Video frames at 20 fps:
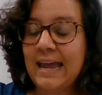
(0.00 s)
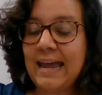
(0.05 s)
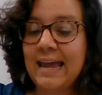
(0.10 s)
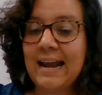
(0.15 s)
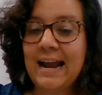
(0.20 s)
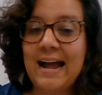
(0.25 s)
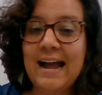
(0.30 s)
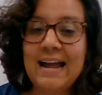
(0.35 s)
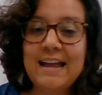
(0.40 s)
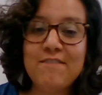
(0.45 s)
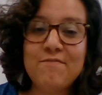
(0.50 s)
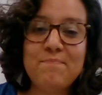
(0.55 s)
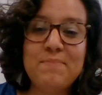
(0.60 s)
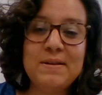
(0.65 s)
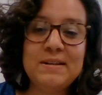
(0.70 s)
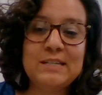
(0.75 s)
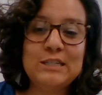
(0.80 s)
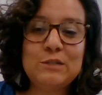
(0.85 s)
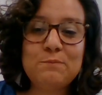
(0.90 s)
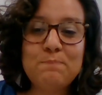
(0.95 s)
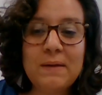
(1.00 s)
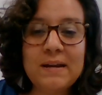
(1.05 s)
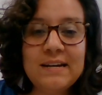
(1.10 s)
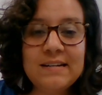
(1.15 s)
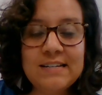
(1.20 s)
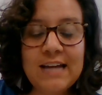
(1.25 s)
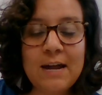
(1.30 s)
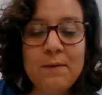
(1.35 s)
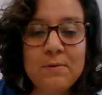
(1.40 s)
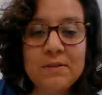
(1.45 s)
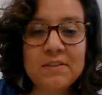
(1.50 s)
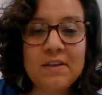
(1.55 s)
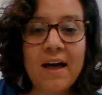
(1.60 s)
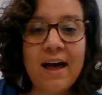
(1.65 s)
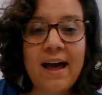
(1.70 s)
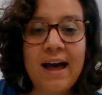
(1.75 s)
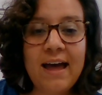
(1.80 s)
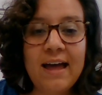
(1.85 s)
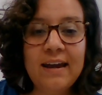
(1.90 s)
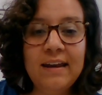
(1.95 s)
and I have been spending time with
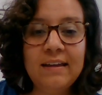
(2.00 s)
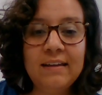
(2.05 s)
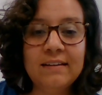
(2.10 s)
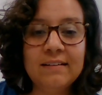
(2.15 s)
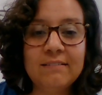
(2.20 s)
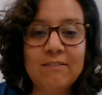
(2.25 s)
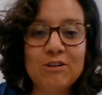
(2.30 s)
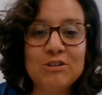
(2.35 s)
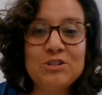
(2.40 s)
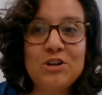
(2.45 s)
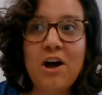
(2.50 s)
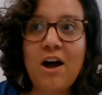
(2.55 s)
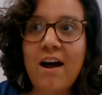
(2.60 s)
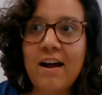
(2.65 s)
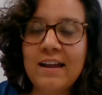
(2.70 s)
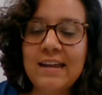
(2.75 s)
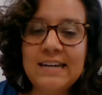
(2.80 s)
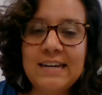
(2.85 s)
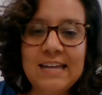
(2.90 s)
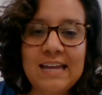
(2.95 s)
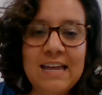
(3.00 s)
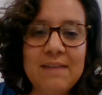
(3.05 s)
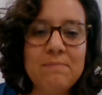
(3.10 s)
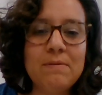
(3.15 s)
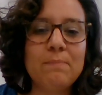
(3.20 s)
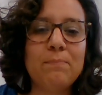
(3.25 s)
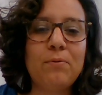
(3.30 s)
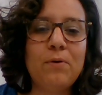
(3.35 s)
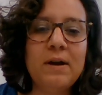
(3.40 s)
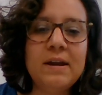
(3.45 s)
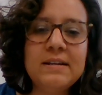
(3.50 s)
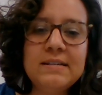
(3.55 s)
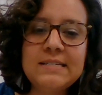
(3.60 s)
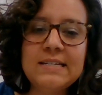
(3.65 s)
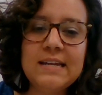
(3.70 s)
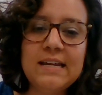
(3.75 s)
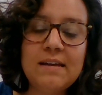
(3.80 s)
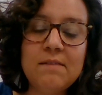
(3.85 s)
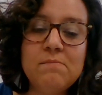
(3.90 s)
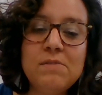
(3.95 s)
God or talking to Him and praying
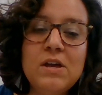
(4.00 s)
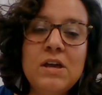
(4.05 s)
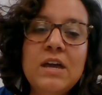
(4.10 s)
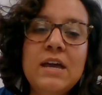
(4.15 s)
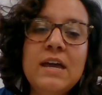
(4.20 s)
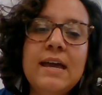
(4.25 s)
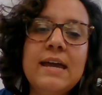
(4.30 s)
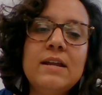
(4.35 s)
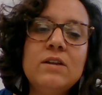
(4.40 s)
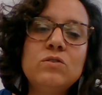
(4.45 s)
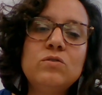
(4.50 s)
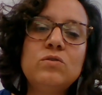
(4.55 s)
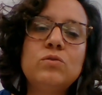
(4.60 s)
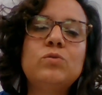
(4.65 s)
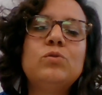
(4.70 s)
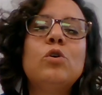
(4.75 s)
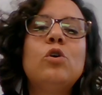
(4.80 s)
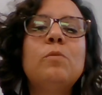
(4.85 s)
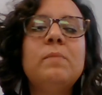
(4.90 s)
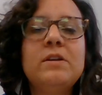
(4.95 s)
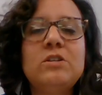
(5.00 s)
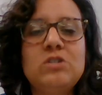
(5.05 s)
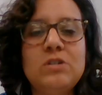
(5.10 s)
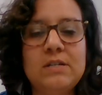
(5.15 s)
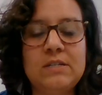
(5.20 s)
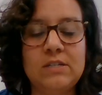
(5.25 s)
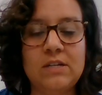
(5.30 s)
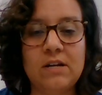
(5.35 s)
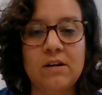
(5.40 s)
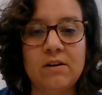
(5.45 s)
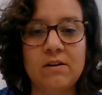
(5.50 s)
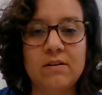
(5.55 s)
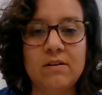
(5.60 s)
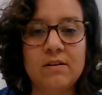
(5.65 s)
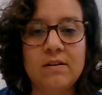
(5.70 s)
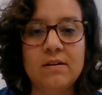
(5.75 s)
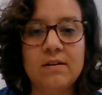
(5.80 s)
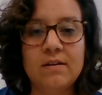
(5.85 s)
to Him, it is so much easier.